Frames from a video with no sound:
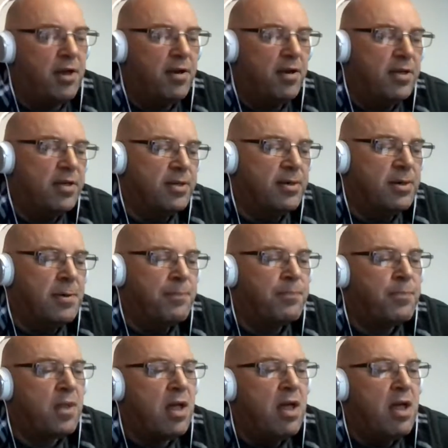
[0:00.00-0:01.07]

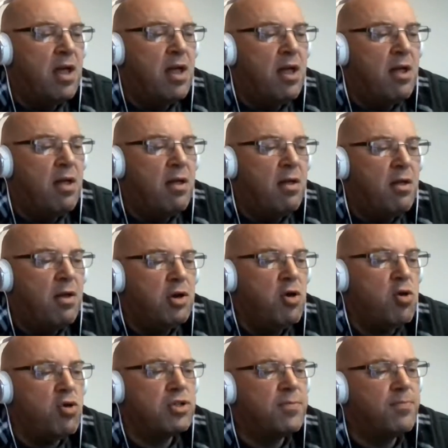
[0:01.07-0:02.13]

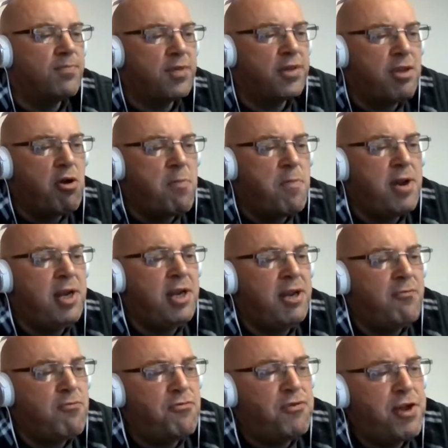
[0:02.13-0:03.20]
Of course, there are many
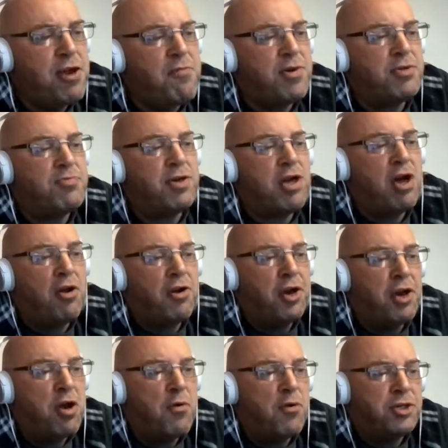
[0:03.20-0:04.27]
different theories
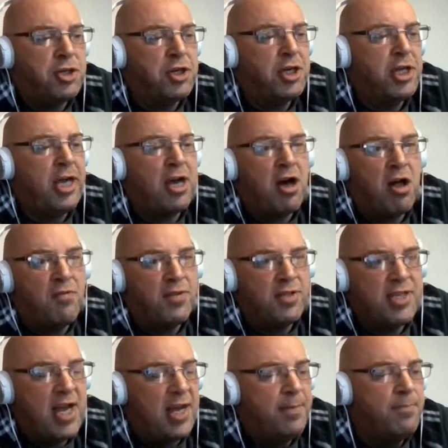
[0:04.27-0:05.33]
regarding the origin of King
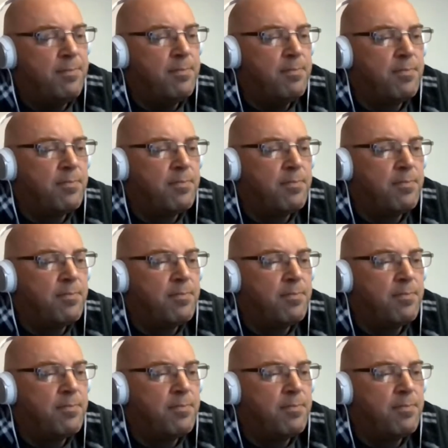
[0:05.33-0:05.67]
Arthur's name.